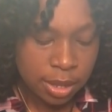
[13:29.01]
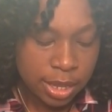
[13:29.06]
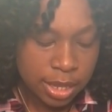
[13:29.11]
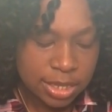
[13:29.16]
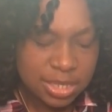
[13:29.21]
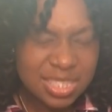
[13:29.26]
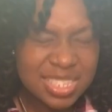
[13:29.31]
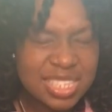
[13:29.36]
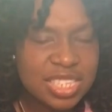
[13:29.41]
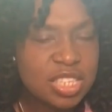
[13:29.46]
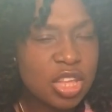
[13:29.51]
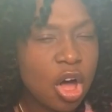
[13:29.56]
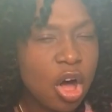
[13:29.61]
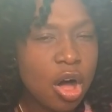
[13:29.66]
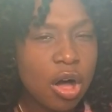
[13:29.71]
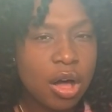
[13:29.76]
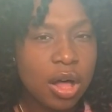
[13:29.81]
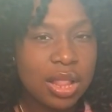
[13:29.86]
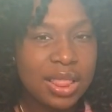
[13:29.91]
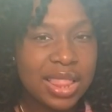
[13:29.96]
This is
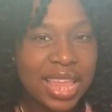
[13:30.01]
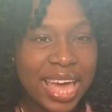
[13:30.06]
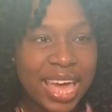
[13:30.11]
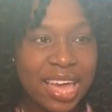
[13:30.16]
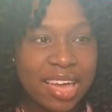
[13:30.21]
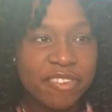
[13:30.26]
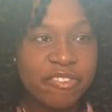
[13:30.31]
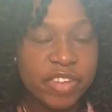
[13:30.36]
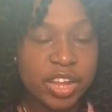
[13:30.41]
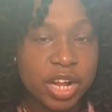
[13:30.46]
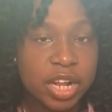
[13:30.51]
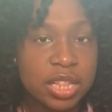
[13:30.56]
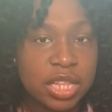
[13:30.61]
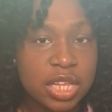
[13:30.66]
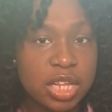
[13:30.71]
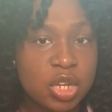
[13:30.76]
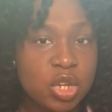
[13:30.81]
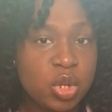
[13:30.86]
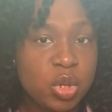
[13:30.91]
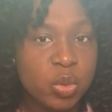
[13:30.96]
all like fairly
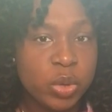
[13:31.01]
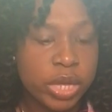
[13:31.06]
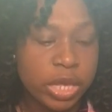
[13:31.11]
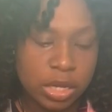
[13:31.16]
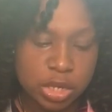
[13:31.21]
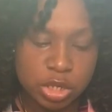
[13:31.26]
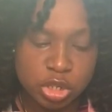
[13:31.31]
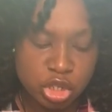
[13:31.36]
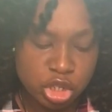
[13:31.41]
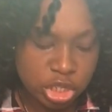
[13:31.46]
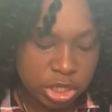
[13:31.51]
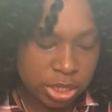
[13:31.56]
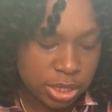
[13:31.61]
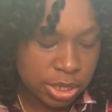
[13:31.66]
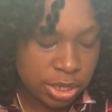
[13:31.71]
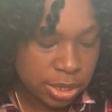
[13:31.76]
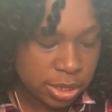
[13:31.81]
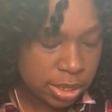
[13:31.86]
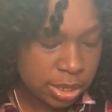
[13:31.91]
new energy.